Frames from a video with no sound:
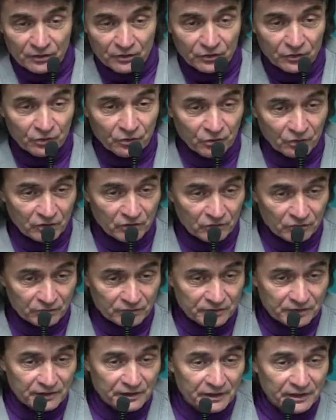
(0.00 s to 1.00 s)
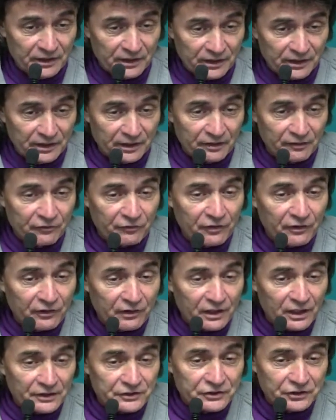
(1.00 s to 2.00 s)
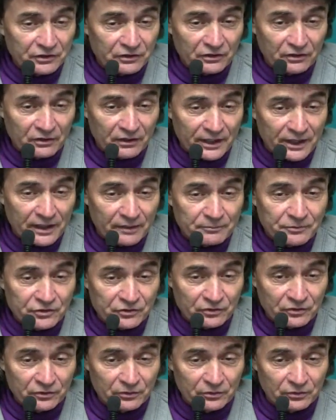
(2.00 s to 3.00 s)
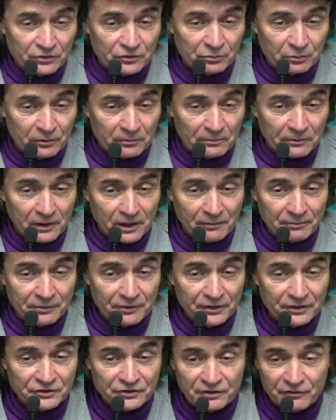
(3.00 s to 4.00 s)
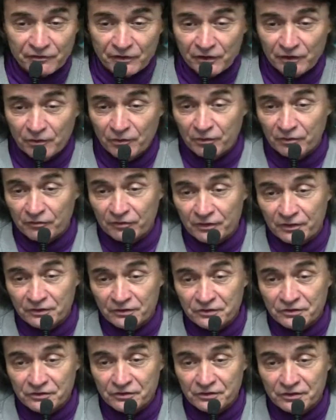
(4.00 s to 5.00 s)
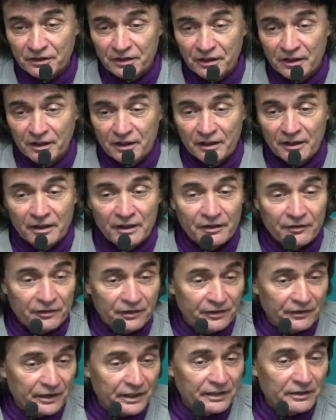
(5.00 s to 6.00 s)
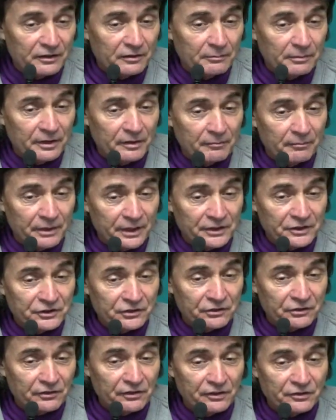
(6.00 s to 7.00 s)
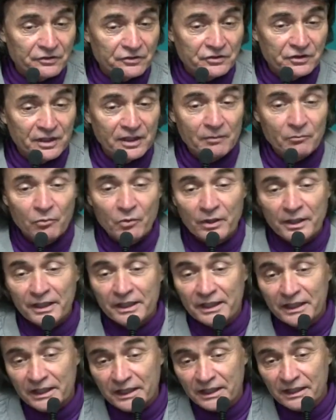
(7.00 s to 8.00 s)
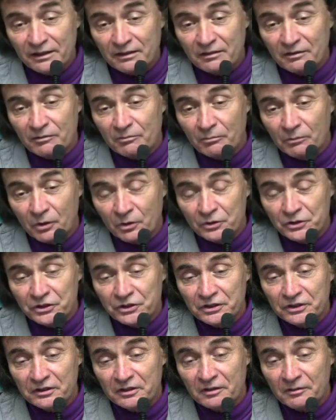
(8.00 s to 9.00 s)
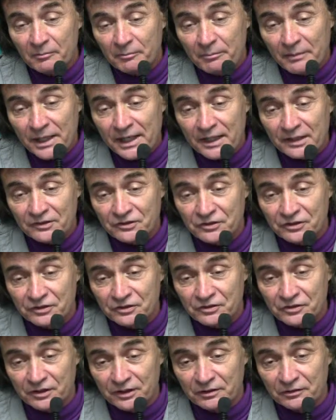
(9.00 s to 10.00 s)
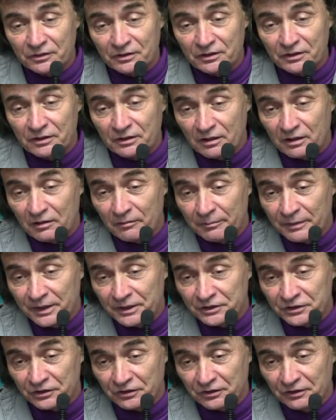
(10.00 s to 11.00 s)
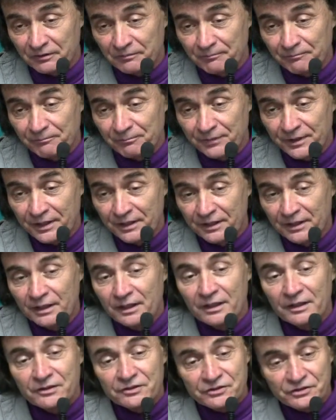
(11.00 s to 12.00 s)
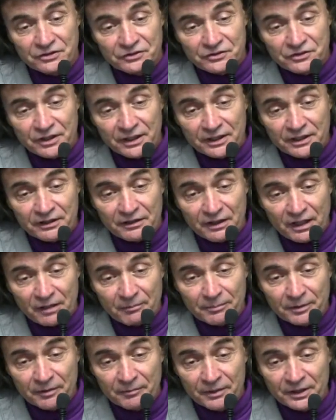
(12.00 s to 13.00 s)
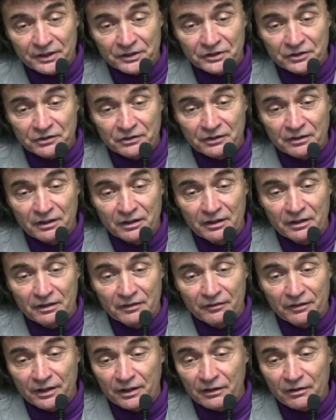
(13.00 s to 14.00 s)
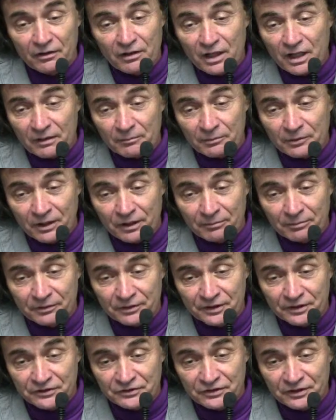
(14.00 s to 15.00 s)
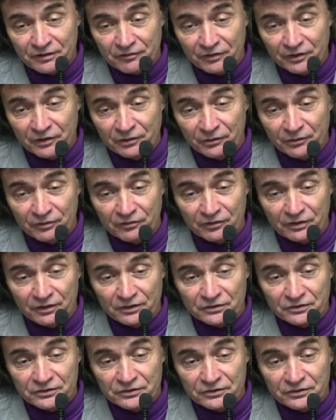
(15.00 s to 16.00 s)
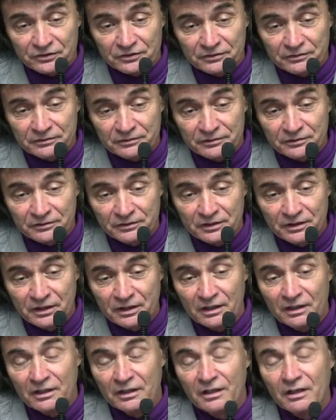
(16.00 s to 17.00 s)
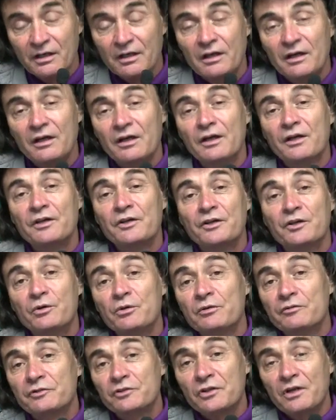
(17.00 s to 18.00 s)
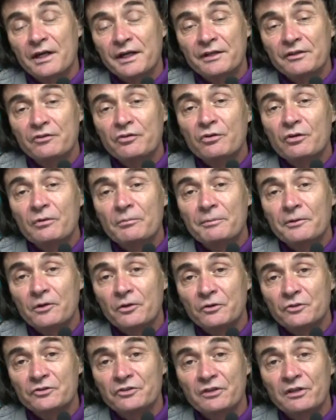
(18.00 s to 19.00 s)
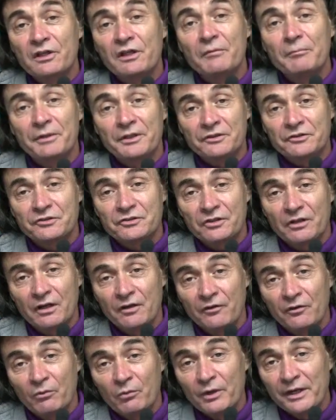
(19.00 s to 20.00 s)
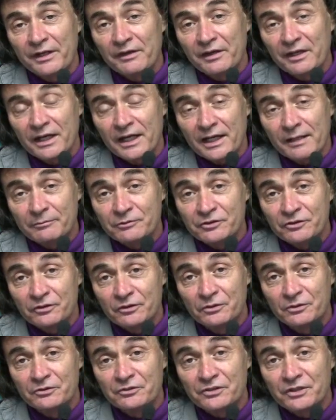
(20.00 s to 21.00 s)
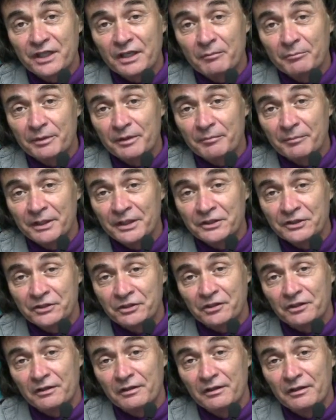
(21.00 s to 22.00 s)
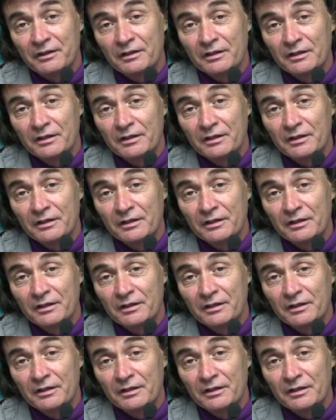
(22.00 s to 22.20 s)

You wrote, if the logical absolutes were properties of the universe, then they could be measured the same way heat, motion, mass, etc. are measured. Since they cannot be measured, they are not properties of the universe. You have tried to impose limits on the way the absolutes can be measured.